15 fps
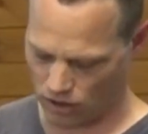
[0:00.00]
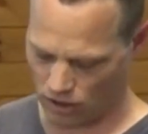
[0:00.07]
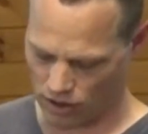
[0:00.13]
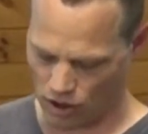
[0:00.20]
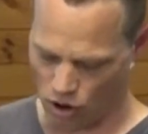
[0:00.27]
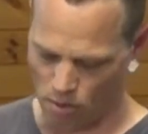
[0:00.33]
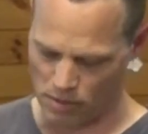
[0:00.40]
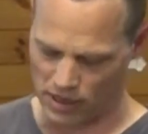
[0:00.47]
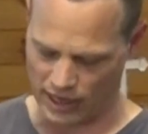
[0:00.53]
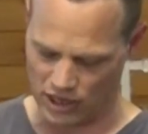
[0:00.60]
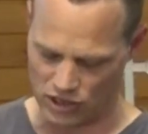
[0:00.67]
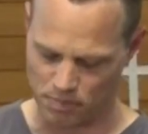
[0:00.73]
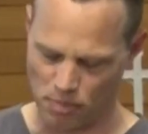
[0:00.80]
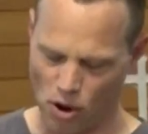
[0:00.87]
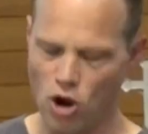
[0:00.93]
homily
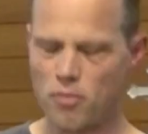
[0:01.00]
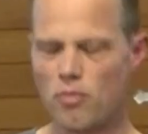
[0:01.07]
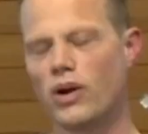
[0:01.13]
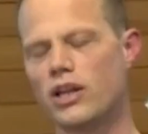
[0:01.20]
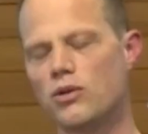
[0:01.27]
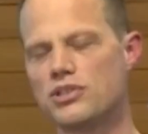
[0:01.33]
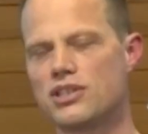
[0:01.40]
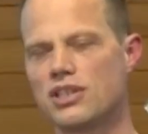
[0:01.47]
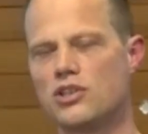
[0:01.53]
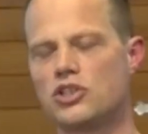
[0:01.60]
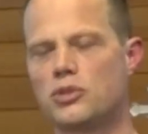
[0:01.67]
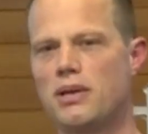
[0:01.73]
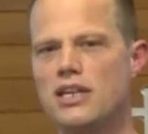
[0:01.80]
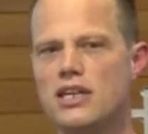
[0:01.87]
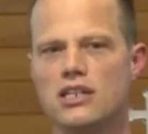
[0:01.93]
as Pope, when he was
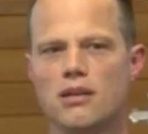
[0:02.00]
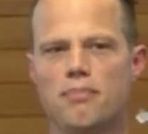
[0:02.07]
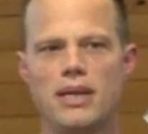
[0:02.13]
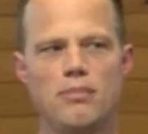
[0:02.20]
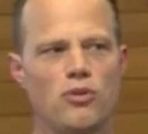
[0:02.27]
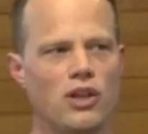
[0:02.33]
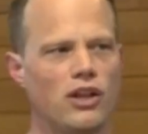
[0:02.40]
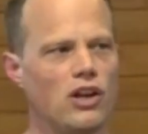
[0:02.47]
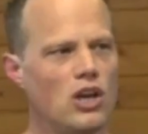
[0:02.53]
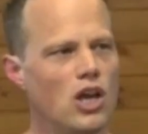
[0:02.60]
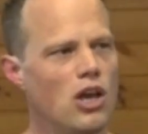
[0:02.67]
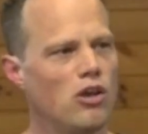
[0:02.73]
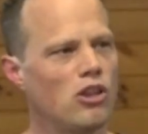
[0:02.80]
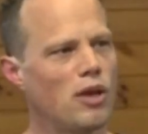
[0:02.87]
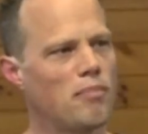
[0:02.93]
speaking to people that,
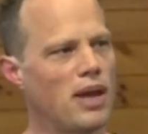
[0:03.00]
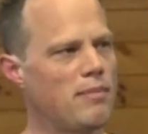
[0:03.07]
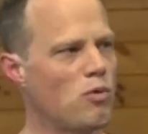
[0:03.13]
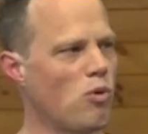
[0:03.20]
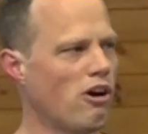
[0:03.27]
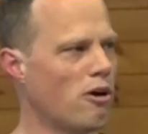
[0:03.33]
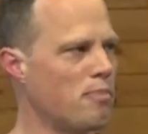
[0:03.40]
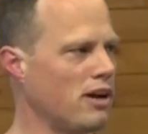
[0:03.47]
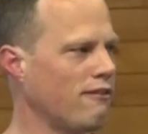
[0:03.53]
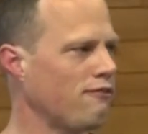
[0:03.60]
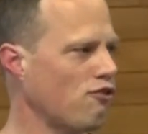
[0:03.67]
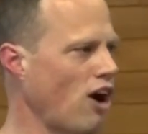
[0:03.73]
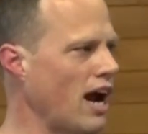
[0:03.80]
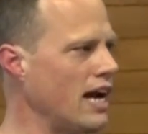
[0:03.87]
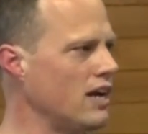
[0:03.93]
like, maybe we're a bit
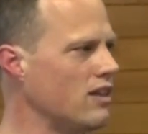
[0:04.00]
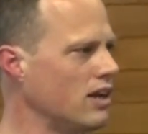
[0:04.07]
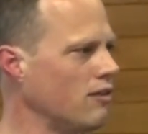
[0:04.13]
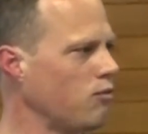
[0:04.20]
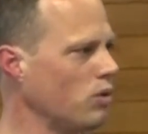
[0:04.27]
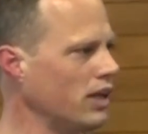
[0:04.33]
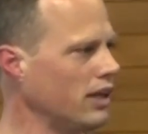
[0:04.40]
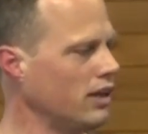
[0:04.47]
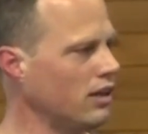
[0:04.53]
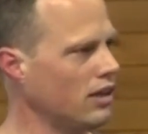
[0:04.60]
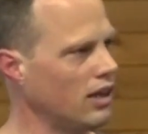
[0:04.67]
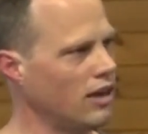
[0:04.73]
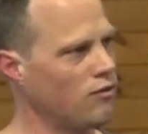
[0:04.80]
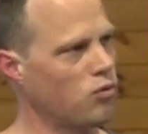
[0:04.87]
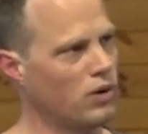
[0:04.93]
afraid that if
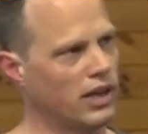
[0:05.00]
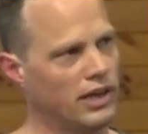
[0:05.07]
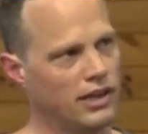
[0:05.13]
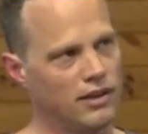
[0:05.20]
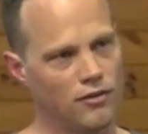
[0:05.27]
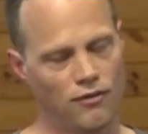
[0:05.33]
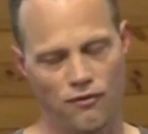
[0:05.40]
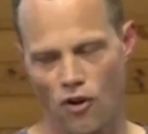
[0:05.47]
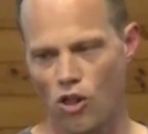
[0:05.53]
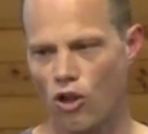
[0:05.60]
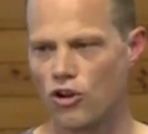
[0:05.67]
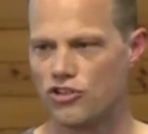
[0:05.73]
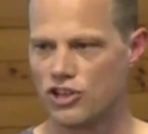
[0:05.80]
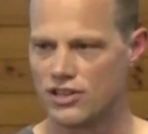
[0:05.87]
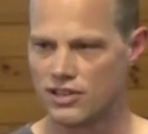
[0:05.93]
we
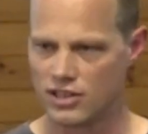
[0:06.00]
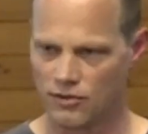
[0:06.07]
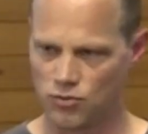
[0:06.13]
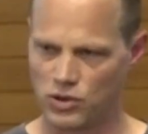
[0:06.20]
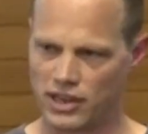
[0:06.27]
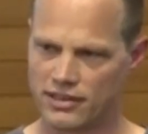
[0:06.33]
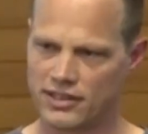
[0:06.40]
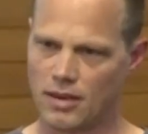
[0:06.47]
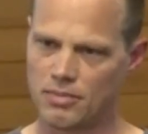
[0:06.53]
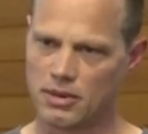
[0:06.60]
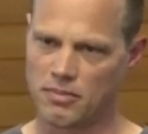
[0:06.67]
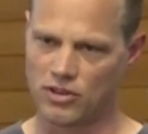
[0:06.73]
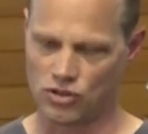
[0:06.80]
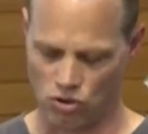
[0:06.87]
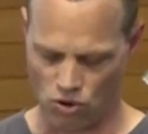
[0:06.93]
follow Jesus, if we accept
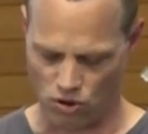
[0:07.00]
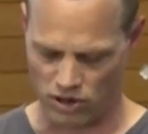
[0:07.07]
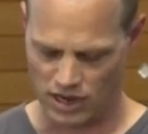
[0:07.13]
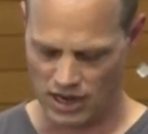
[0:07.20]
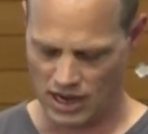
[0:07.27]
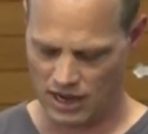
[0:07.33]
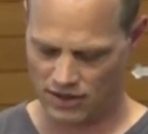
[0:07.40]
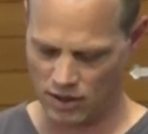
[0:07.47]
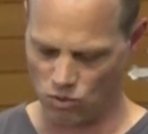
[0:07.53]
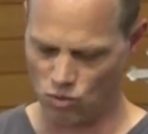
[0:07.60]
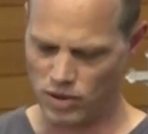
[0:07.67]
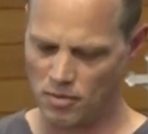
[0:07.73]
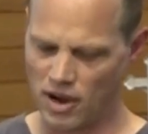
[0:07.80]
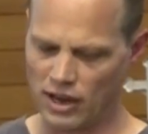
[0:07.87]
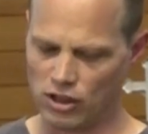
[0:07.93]
him as Lord, that
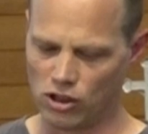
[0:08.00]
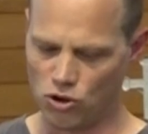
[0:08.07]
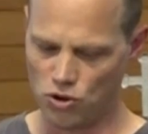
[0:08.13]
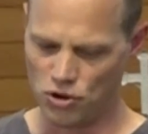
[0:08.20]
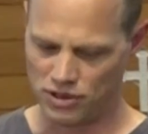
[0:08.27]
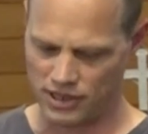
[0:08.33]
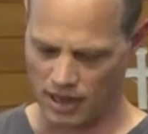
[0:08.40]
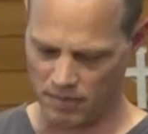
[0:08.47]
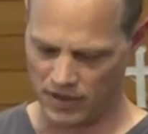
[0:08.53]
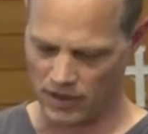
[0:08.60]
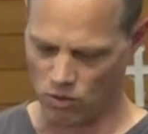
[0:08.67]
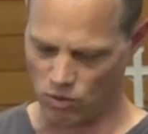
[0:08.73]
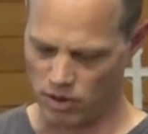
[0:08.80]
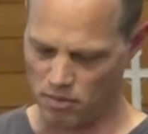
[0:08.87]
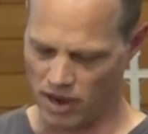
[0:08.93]
we might lose something,
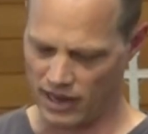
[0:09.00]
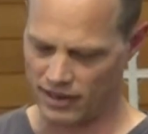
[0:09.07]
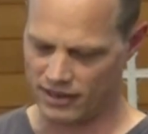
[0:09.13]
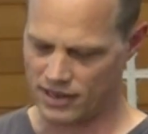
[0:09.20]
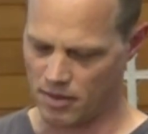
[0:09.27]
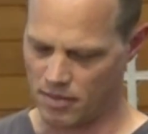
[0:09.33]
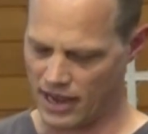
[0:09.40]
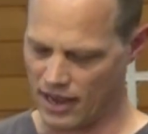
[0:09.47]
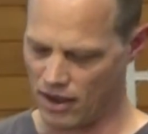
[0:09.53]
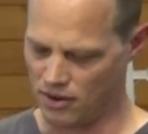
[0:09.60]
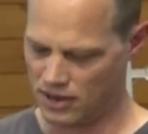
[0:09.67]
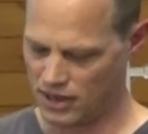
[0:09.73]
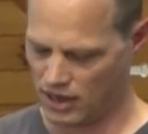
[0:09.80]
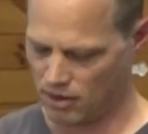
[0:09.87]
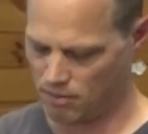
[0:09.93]
that we might somehow
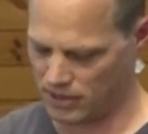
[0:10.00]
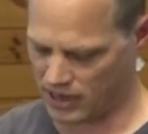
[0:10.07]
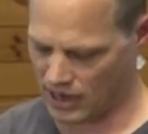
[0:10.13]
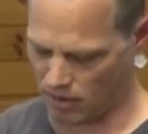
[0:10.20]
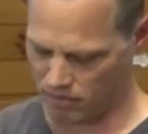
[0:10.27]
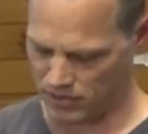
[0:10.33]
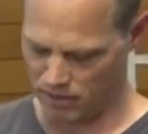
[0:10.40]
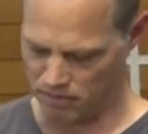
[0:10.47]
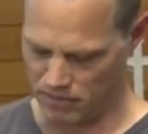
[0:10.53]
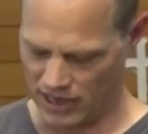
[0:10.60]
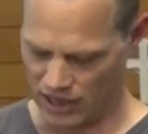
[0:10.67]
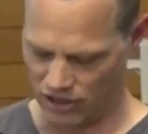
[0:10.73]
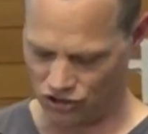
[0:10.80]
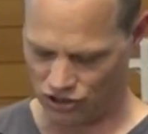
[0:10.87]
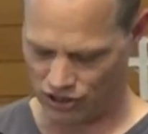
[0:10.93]
become
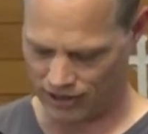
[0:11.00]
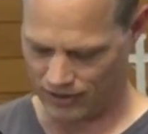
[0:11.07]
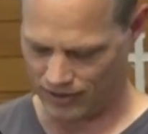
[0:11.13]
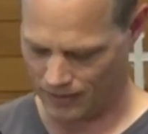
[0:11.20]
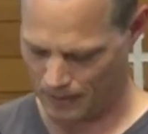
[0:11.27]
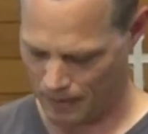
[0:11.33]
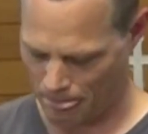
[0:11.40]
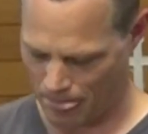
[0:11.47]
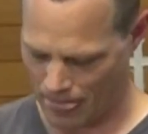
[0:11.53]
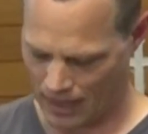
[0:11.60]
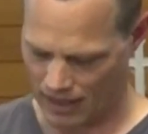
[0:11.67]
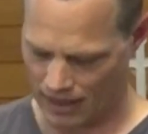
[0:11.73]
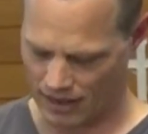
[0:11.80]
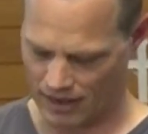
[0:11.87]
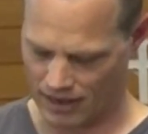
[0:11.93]
diminished.
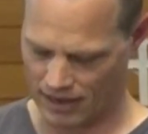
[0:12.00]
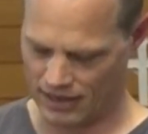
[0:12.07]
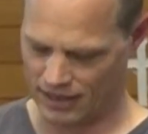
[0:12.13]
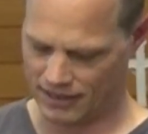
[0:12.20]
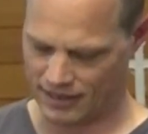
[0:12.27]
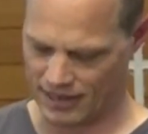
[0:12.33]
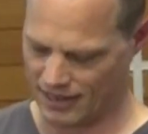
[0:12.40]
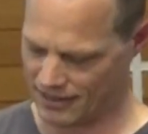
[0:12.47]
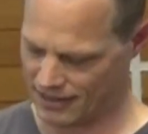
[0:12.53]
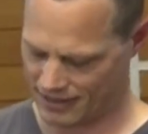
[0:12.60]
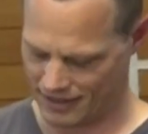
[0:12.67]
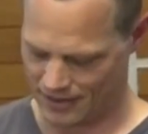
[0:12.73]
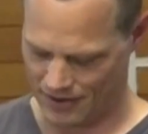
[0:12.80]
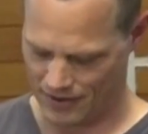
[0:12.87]
And he says,